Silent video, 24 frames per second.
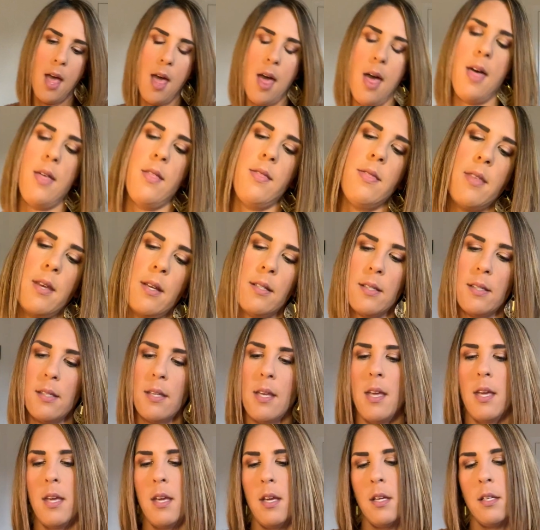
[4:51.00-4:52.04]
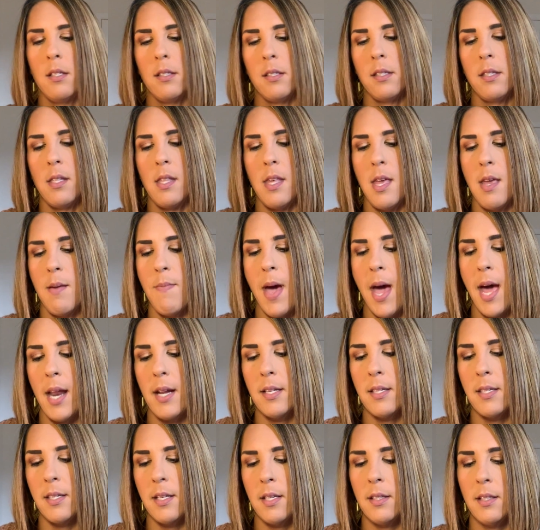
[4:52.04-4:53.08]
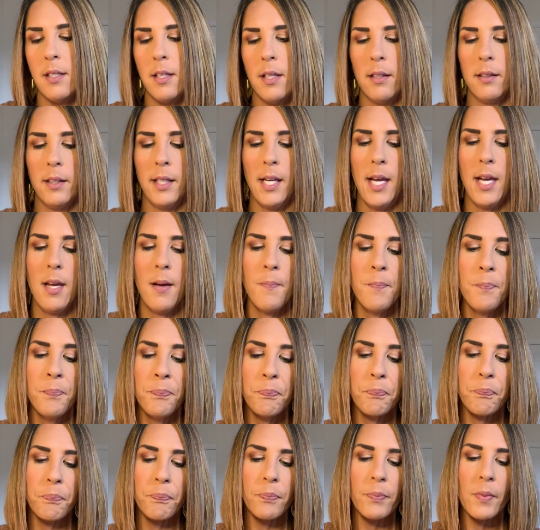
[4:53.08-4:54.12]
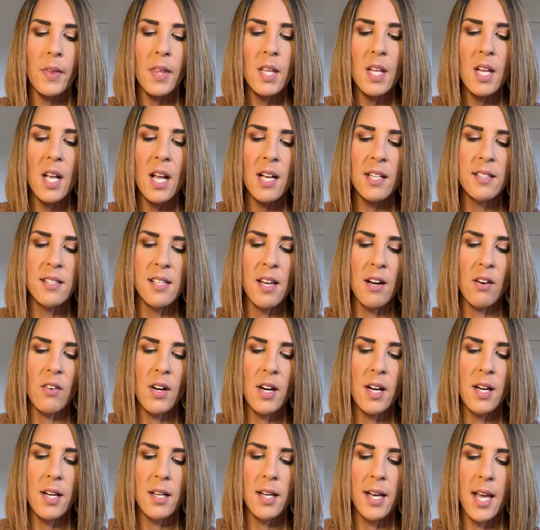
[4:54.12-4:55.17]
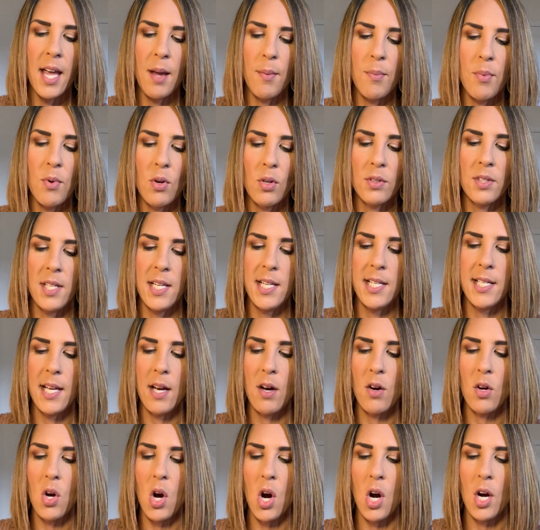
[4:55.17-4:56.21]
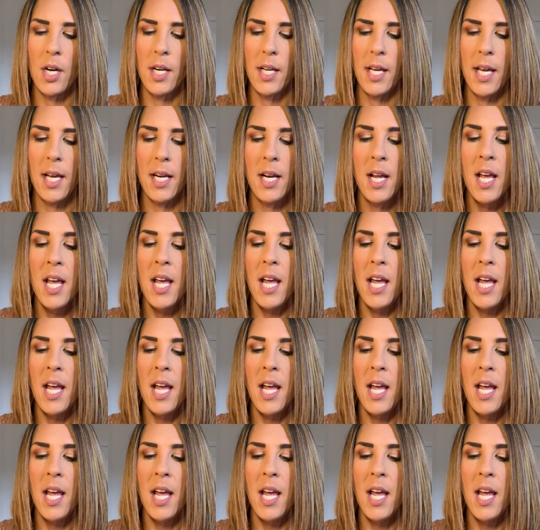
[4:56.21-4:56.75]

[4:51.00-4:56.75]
And this is the Madison Lily Sarah Cable Detail Cardigan